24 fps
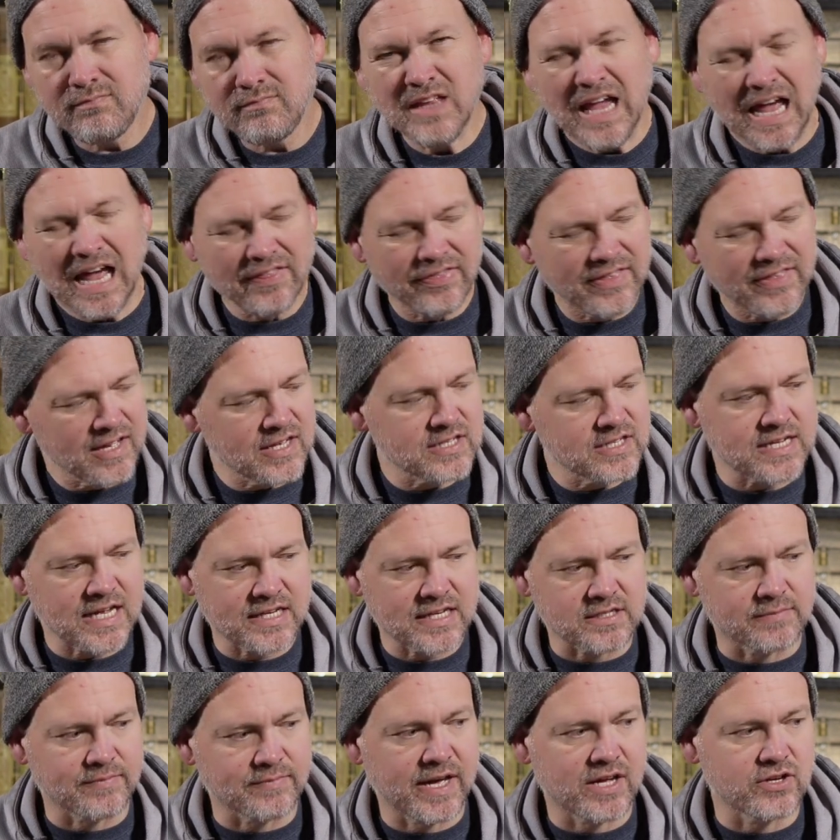I think it's got
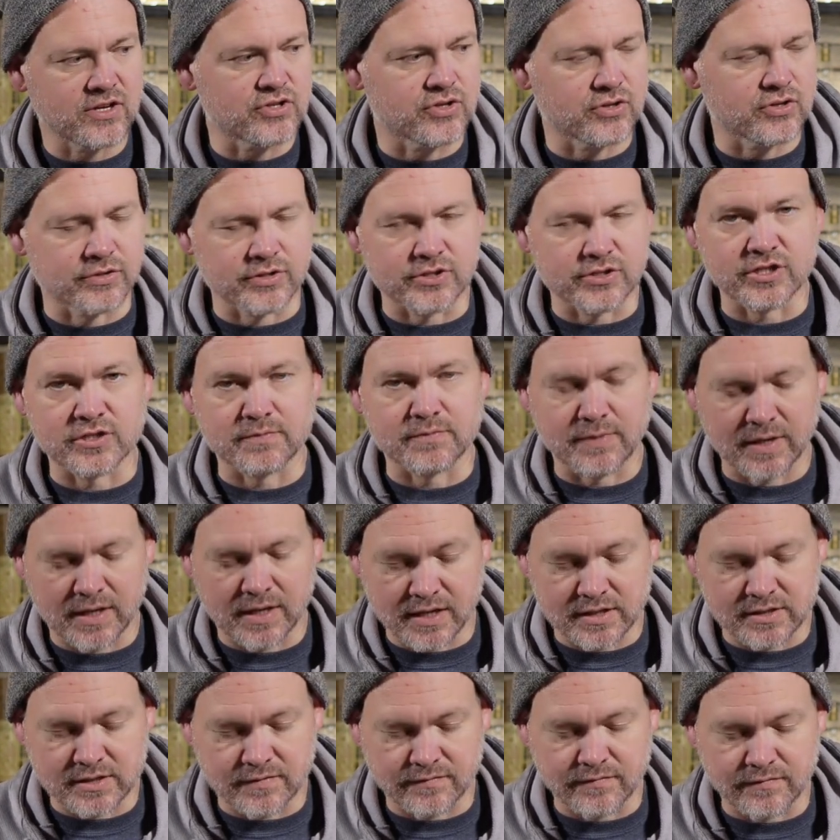some age to it just
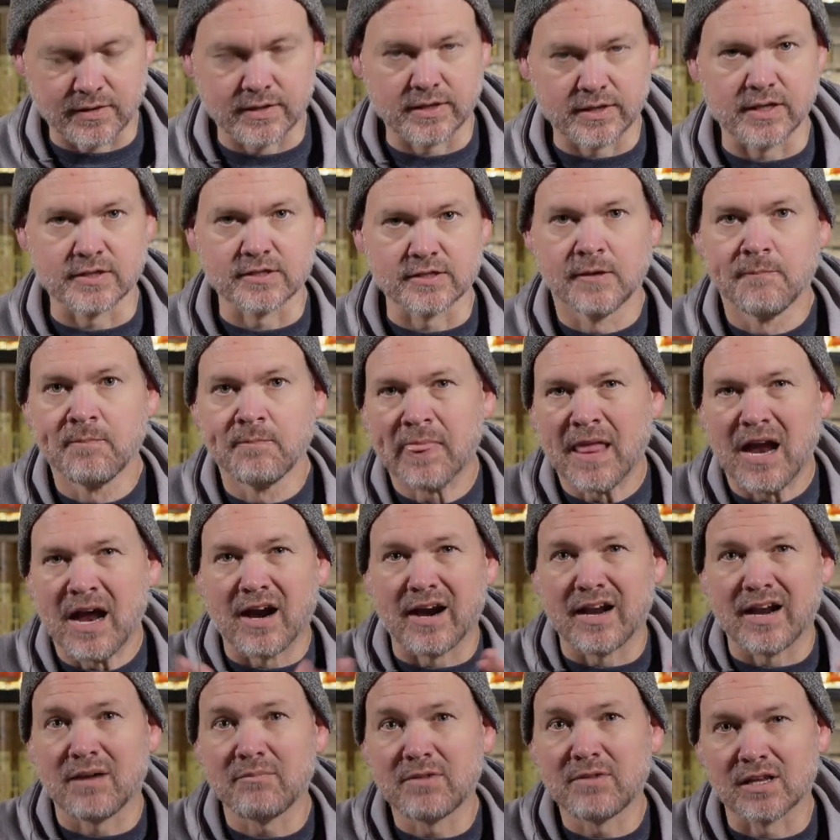because of what it is. All
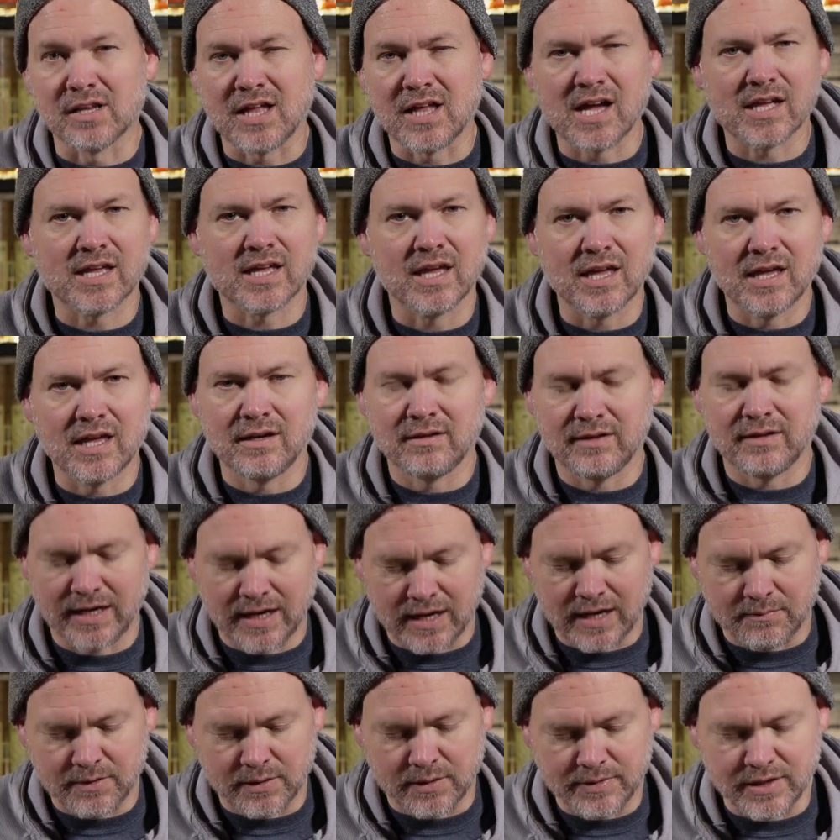right, I'm going to lock in and
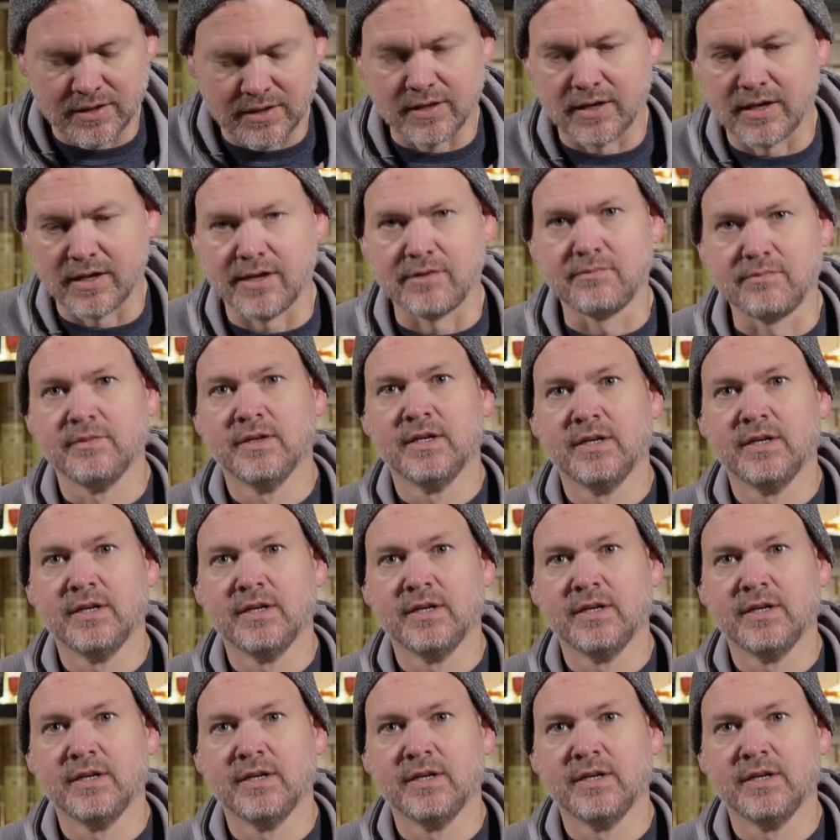I'm going to be done.